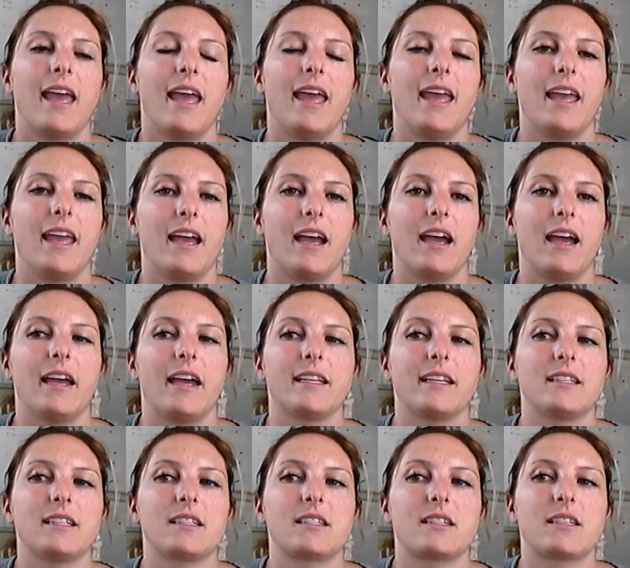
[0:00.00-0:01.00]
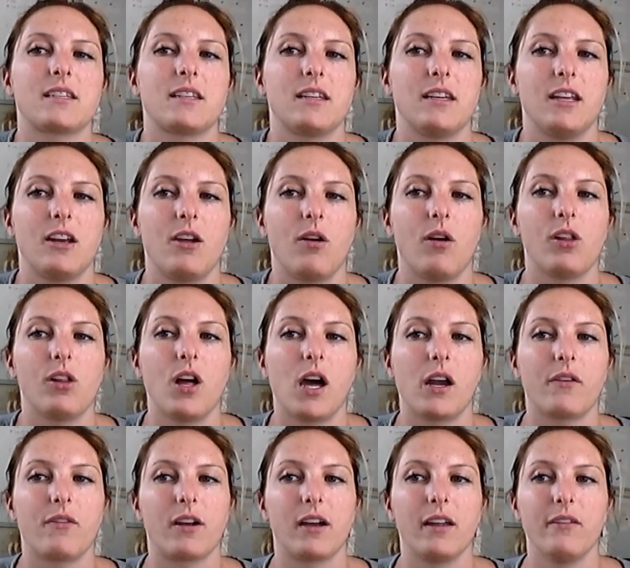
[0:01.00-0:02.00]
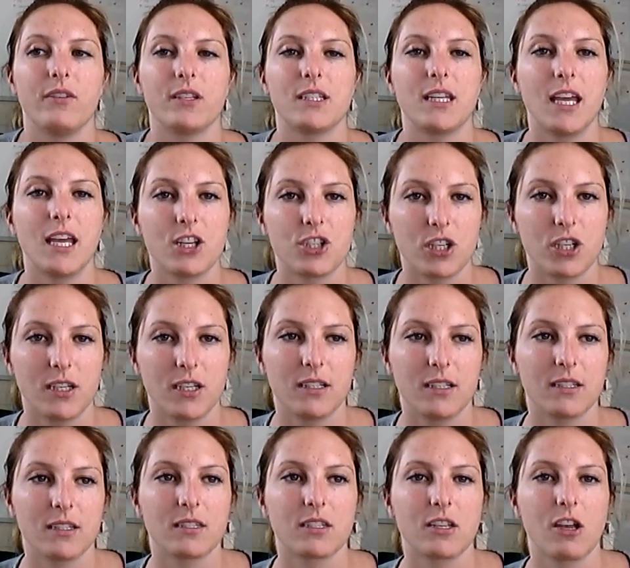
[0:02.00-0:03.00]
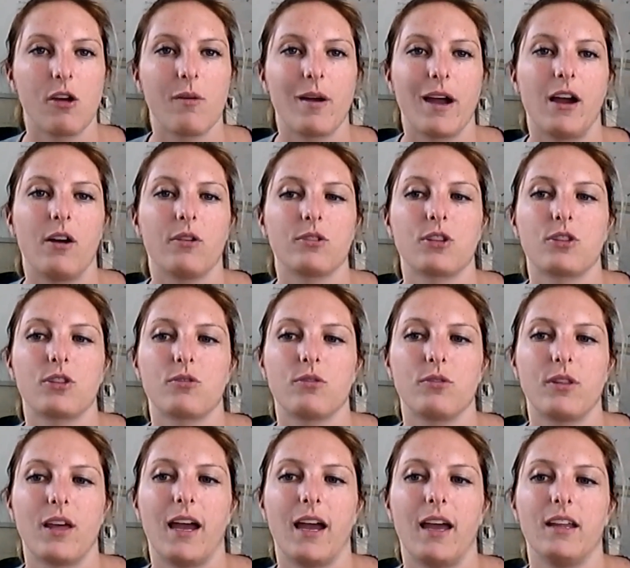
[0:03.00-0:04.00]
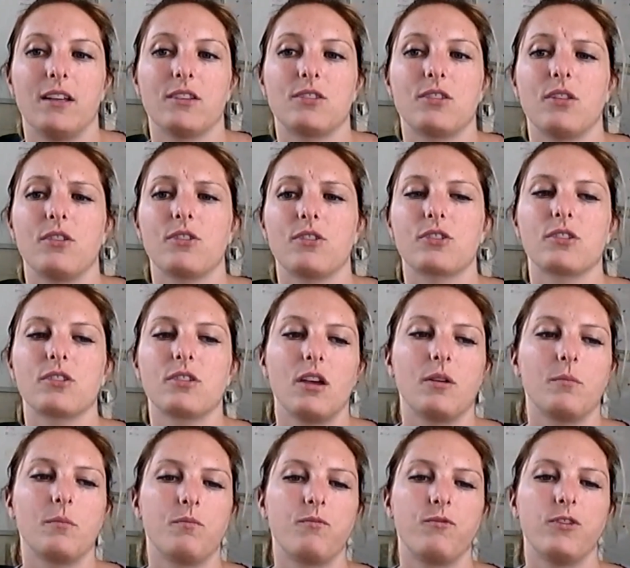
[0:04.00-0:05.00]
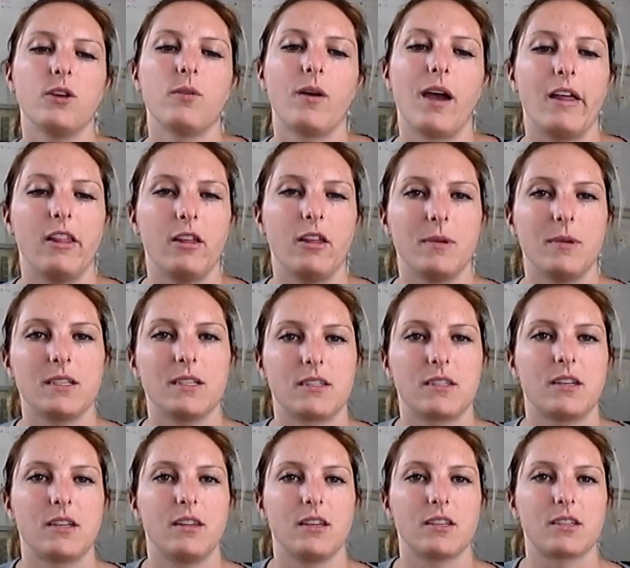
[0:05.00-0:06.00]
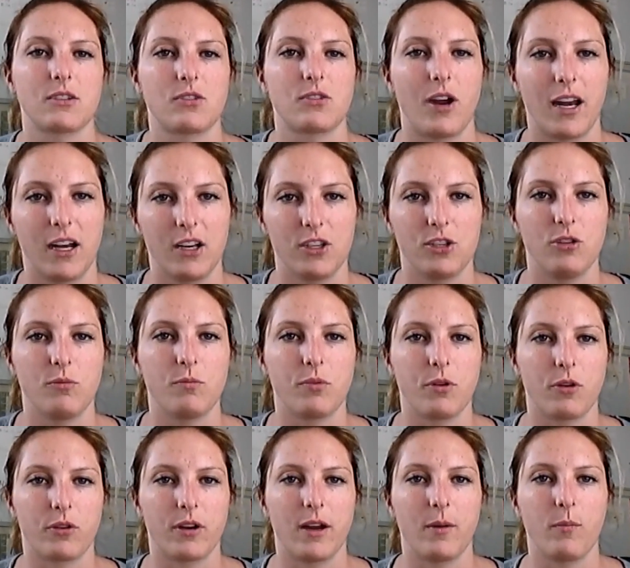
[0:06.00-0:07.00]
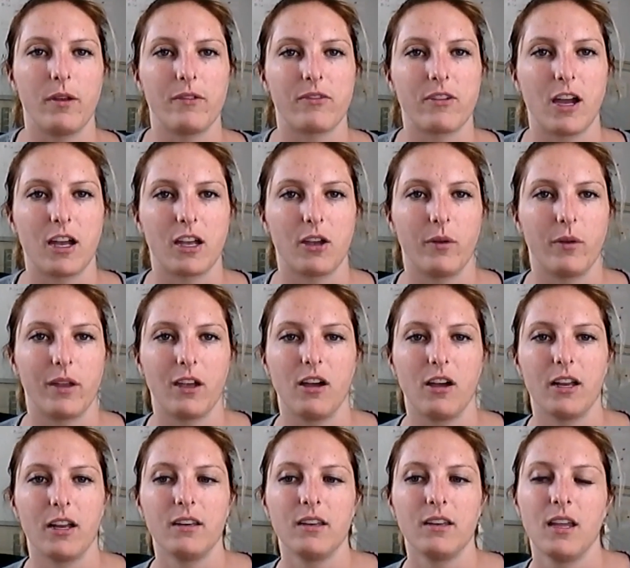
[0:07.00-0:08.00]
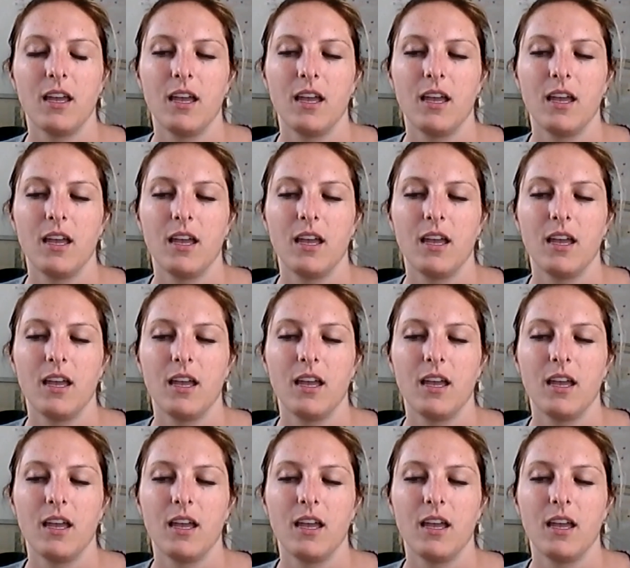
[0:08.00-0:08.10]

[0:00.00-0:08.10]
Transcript: And, a lot of our invitations go out through that. And so there's a few elements to this gratitude program we've got going on.